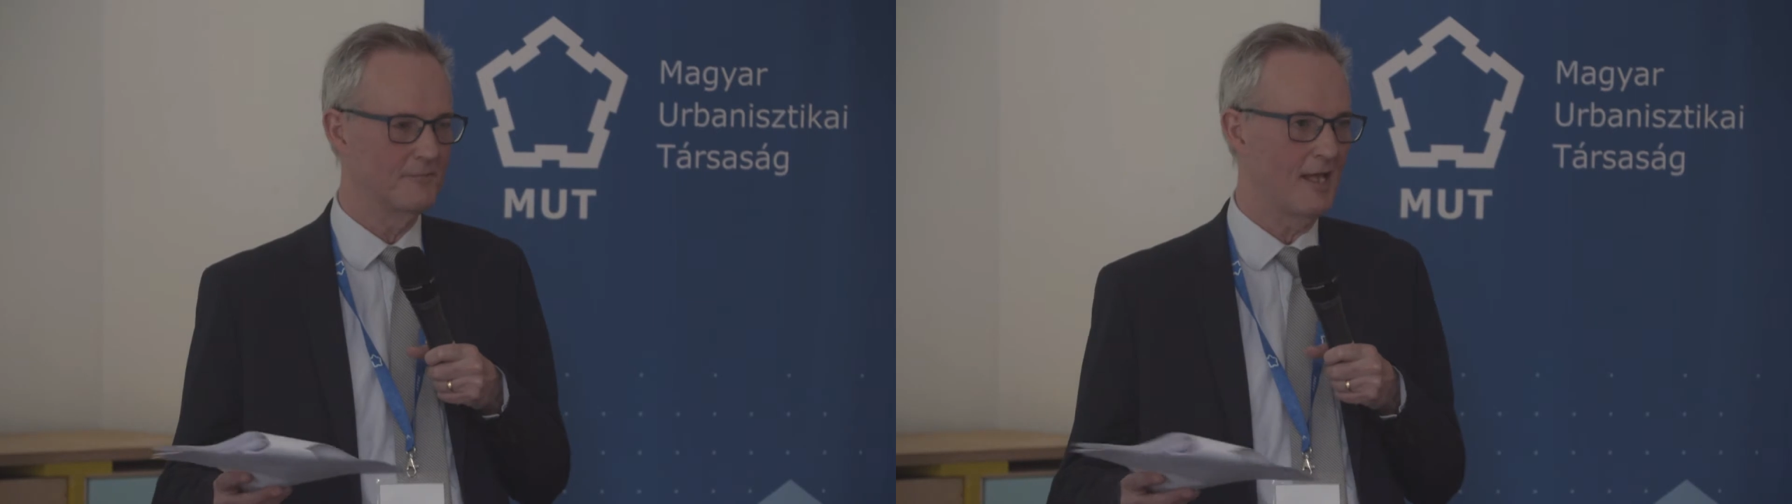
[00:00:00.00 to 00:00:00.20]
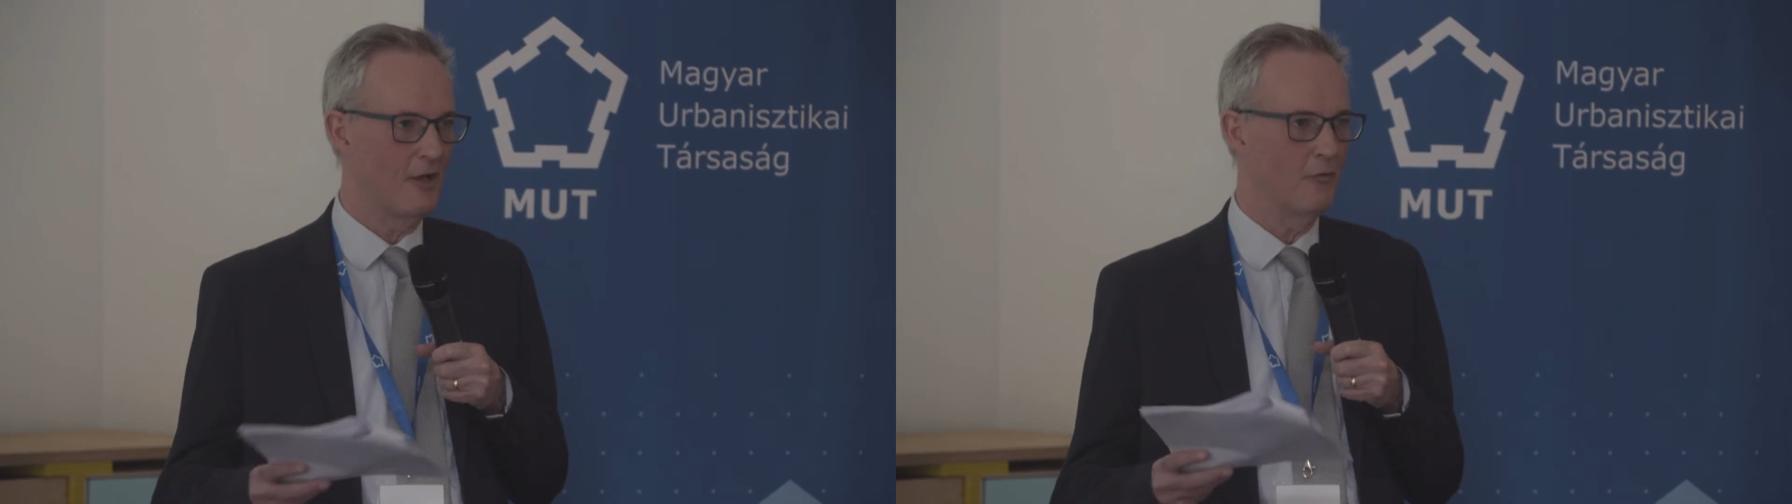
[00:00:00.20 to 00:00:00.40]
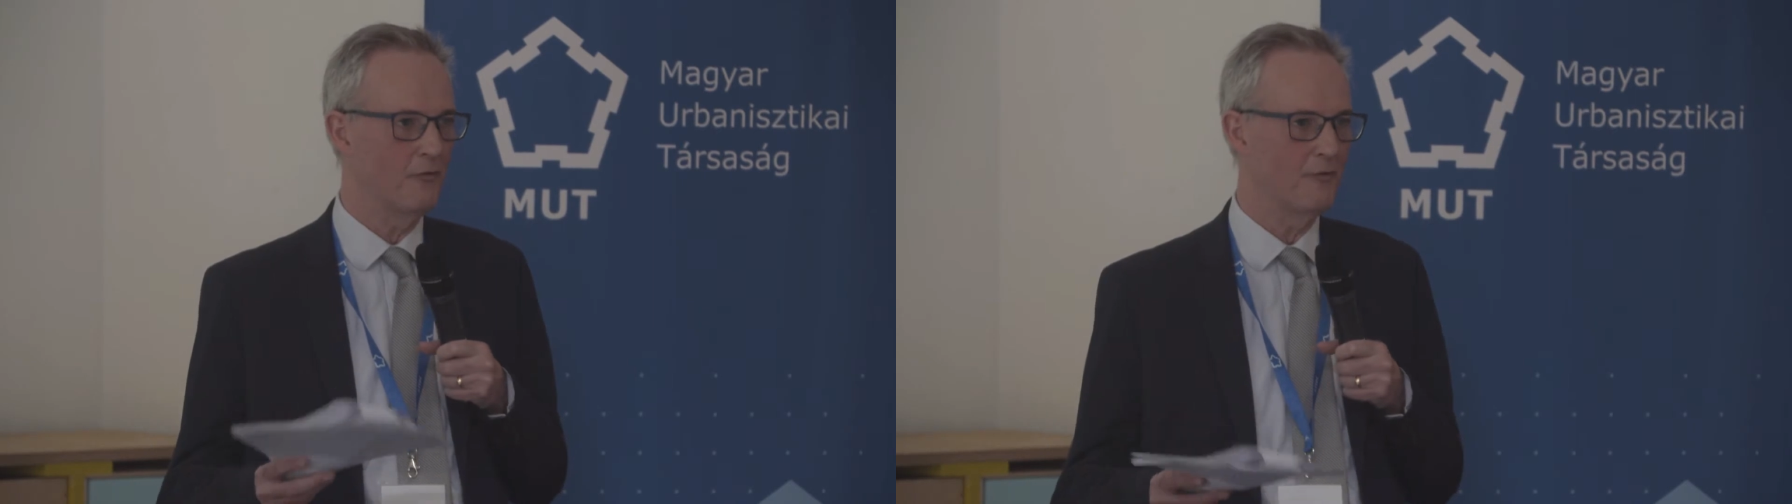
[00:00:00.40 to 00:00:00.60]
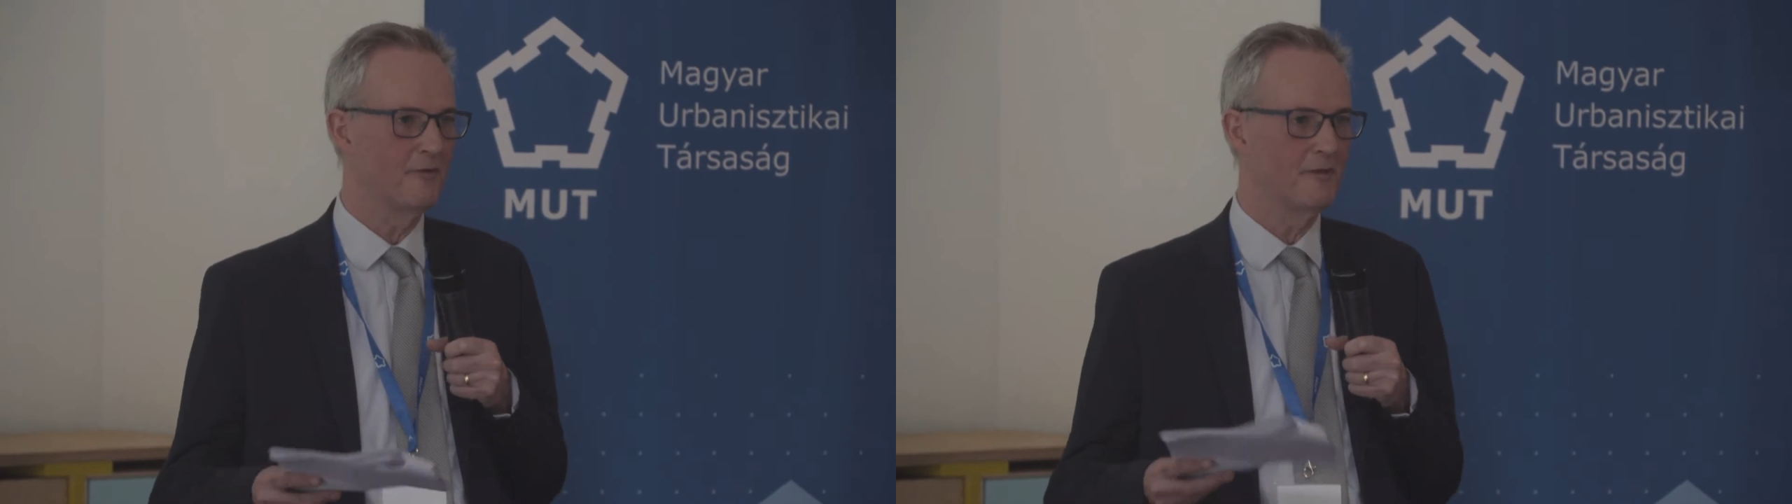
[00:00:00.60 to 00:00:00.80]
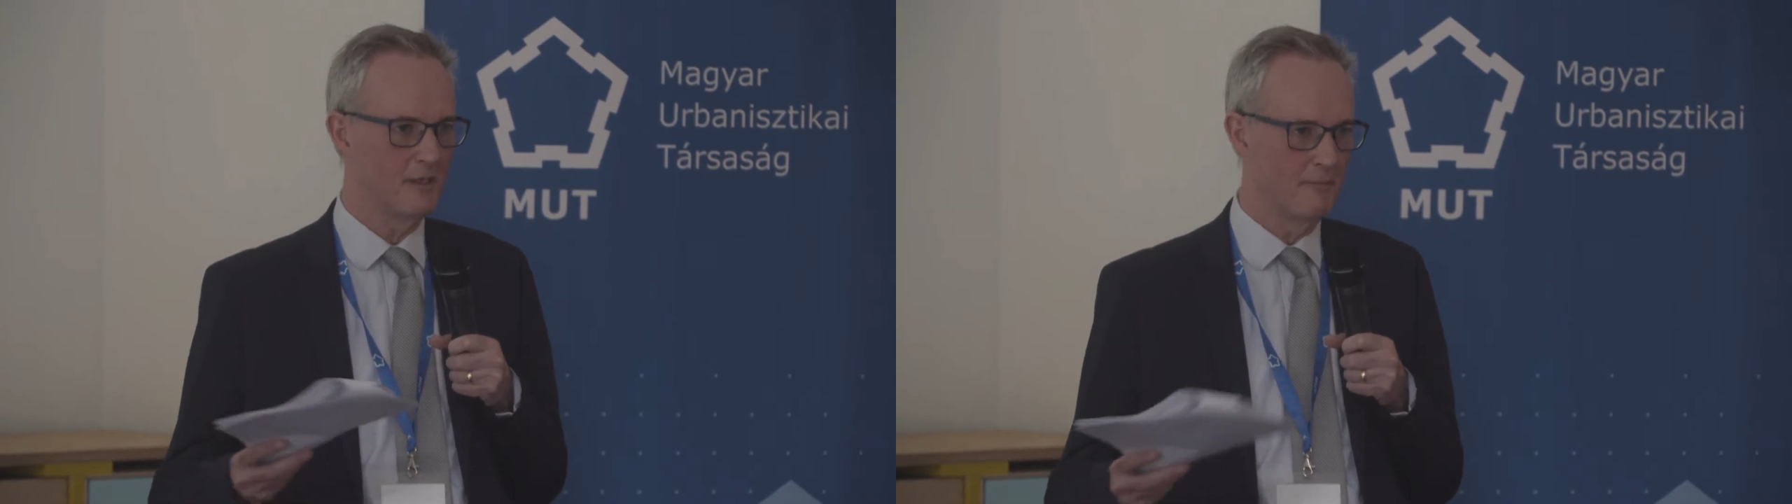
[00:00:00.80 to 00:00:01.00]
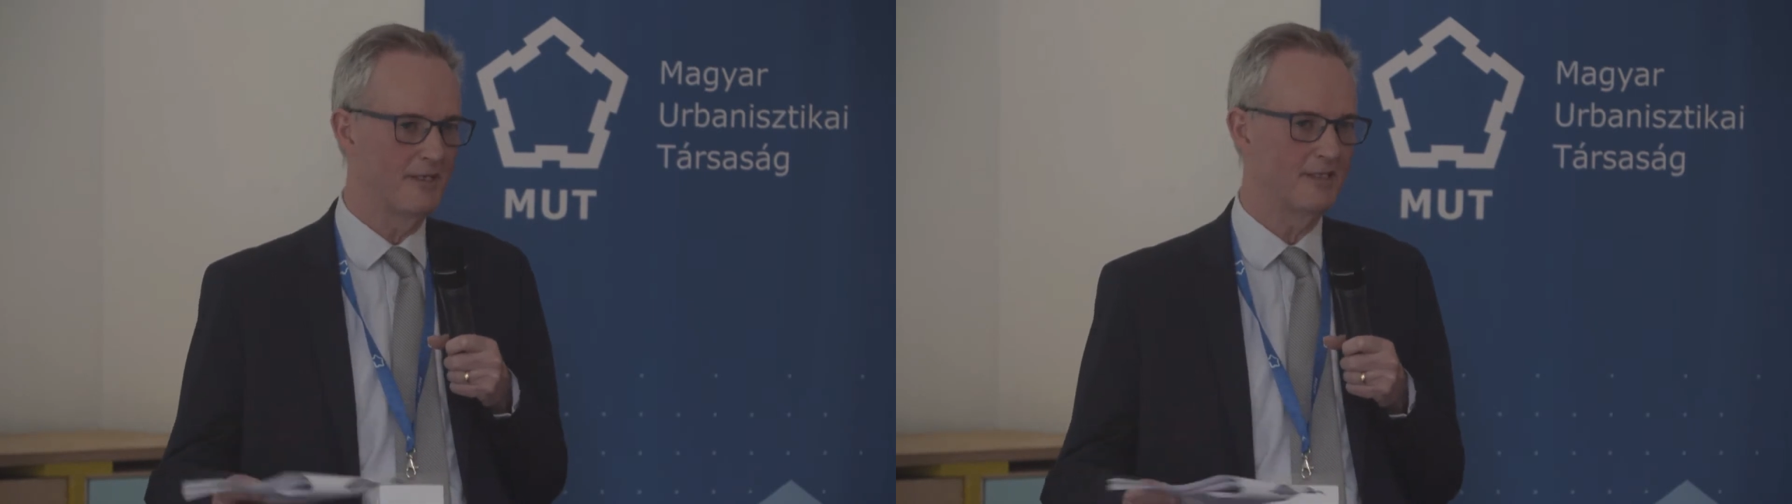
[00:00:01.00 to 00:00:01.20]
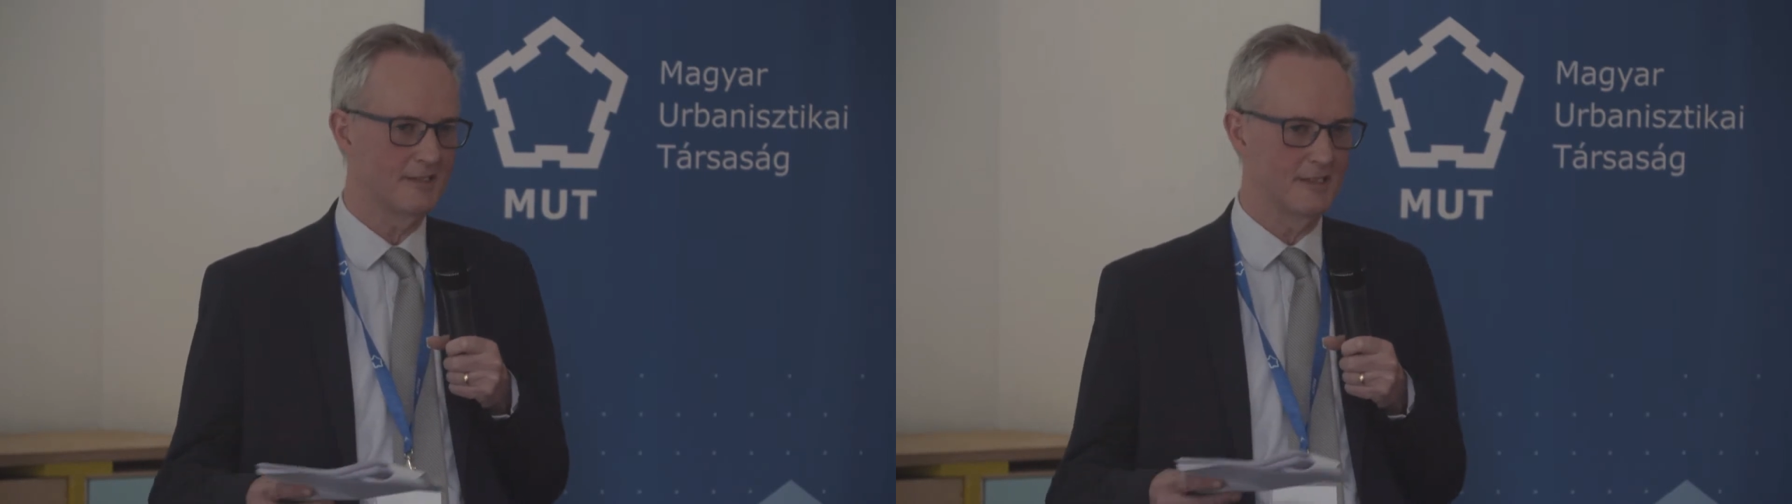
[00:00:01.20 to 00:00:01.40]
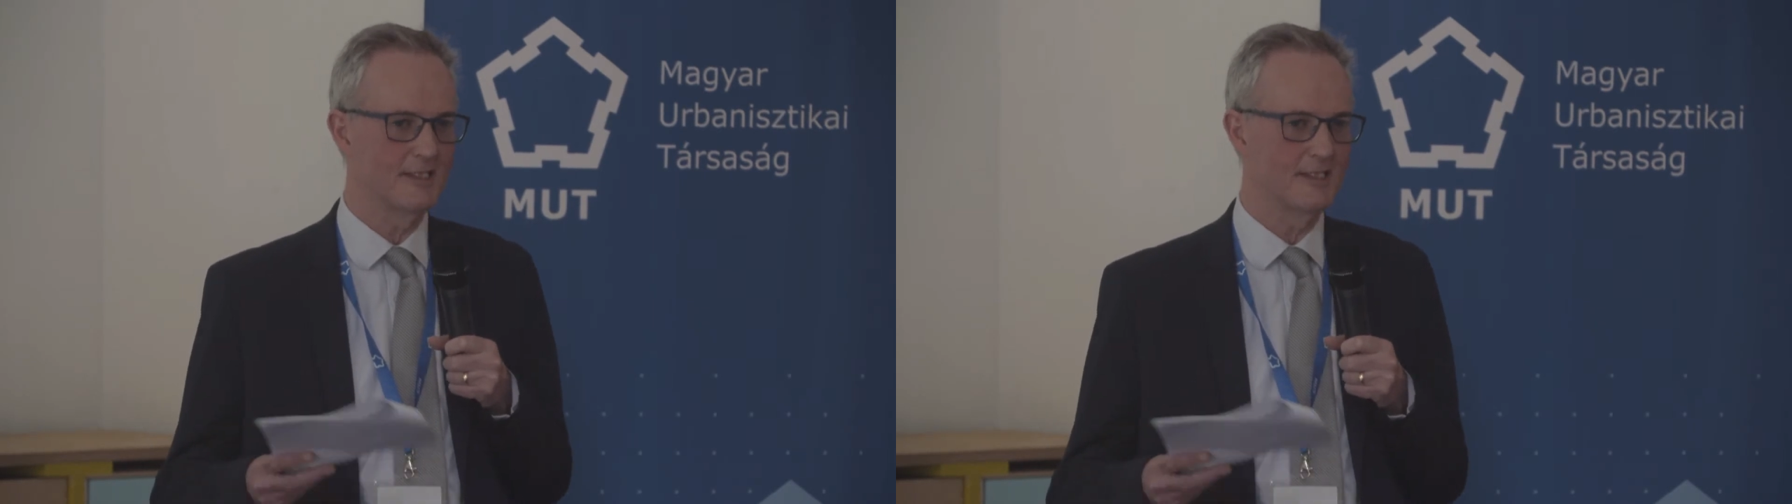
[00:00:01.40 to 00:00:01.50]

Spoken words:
Health, obesity